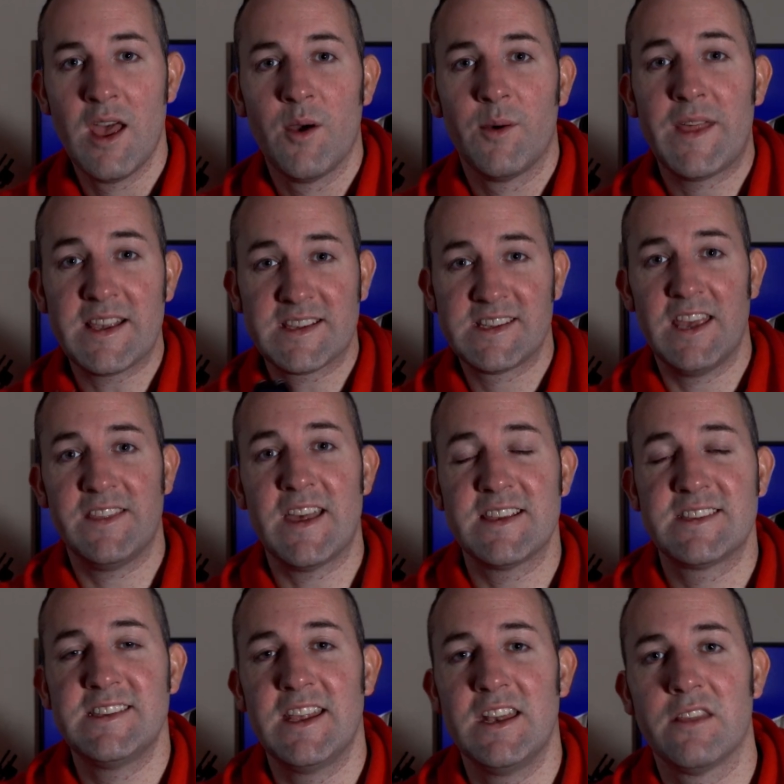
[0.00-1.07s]
Well, that's it.
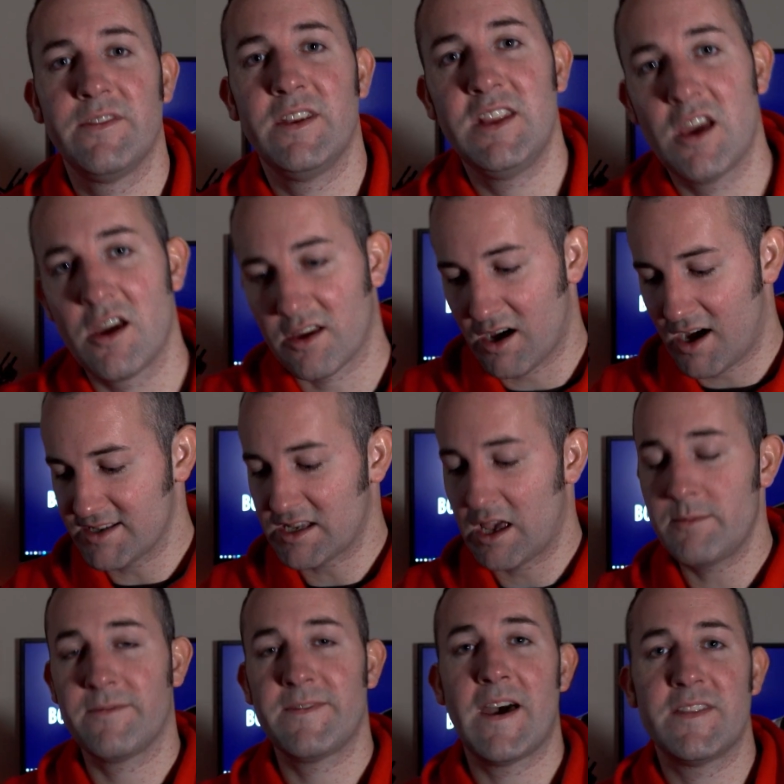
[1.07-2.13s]
That's the end of the video, guys. I
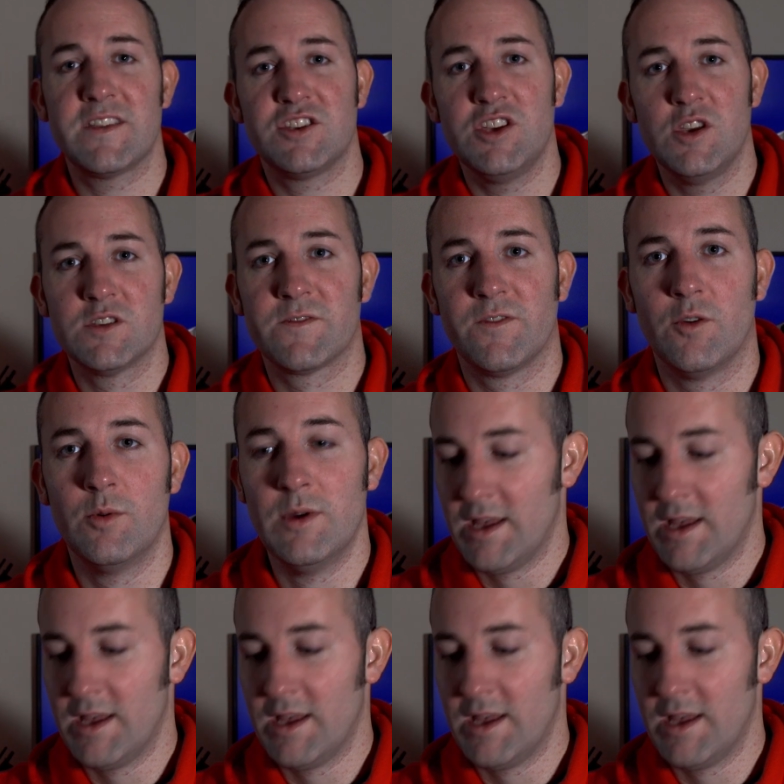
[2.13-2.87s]
hope you found this useful.